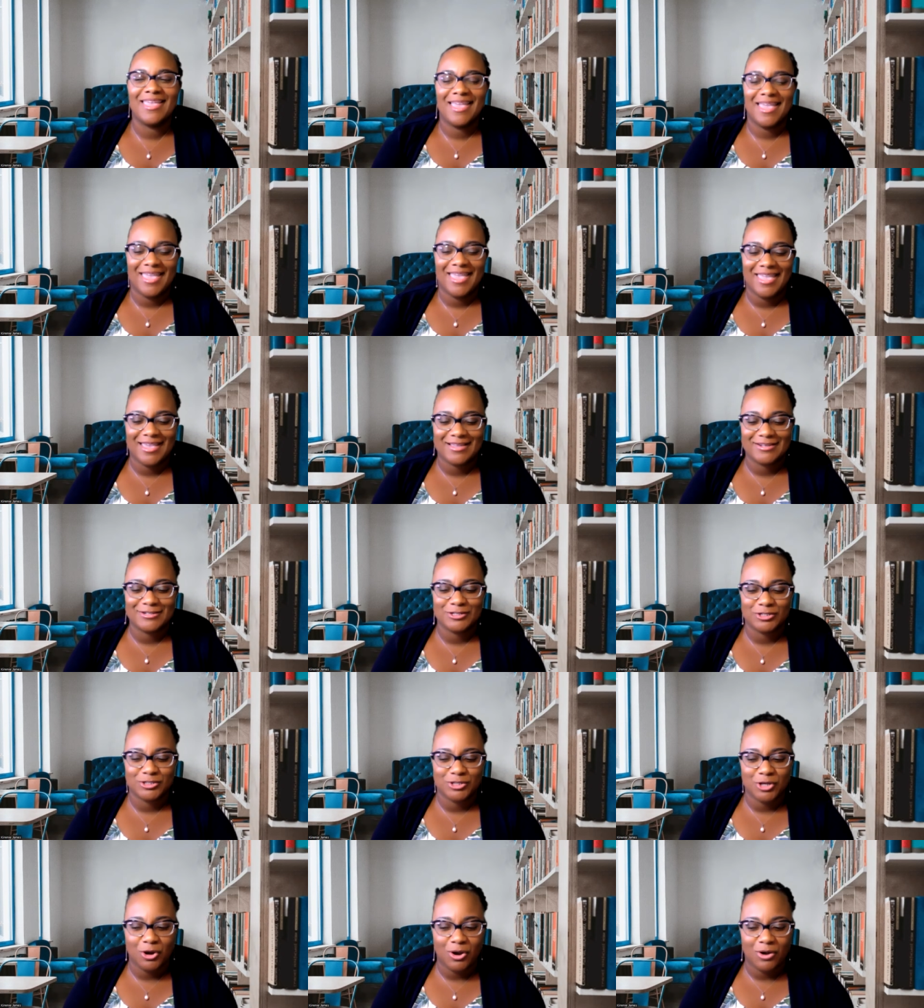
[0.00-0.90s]
And
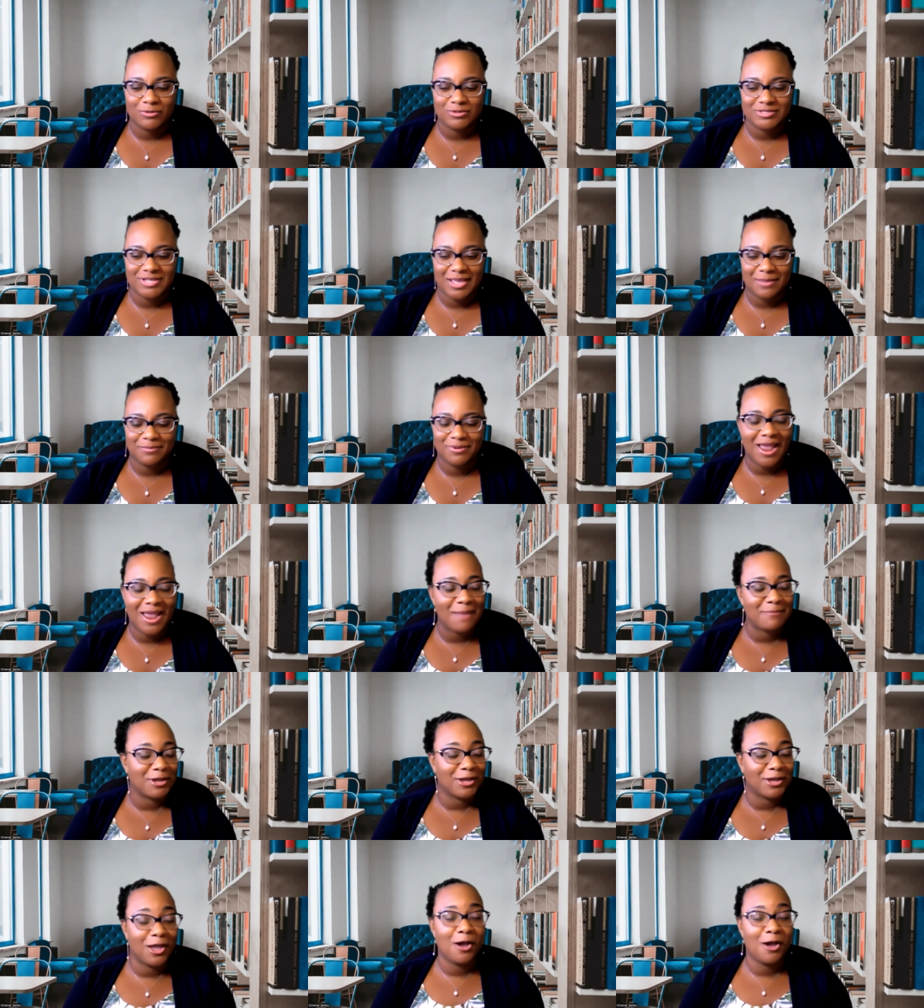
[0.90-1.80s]
so I was like, but I'm
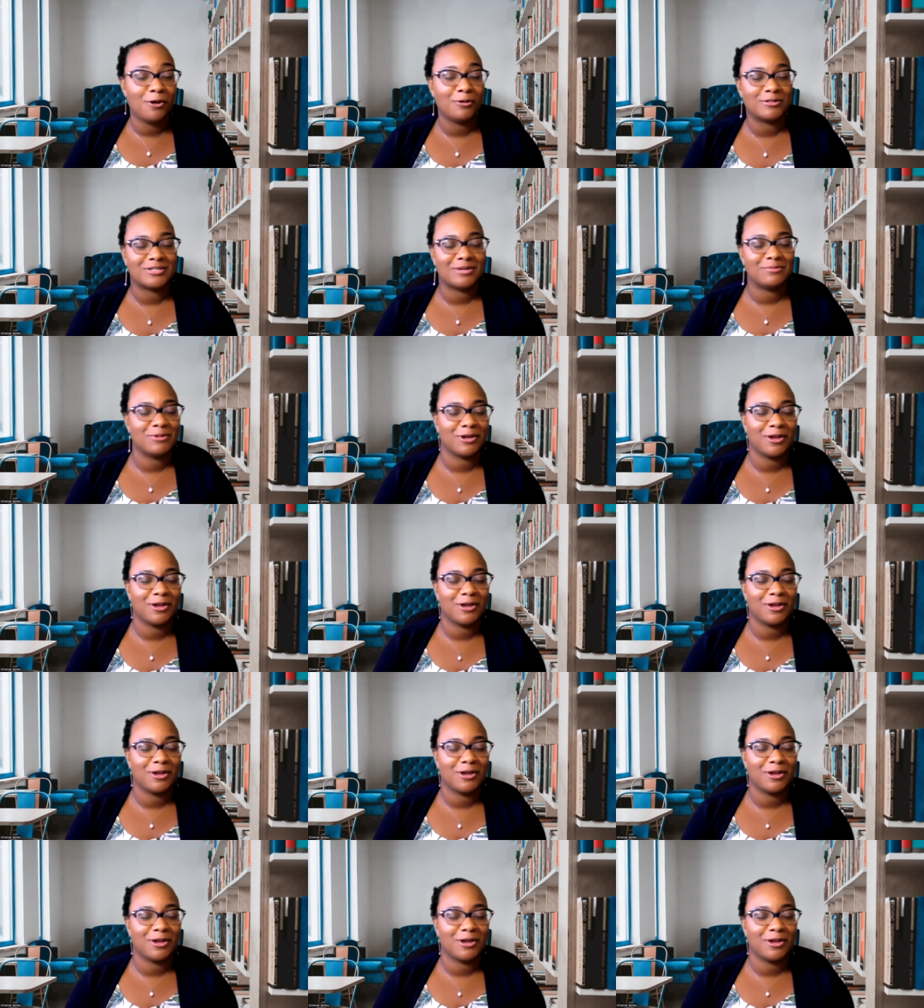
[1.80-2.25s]
a coach,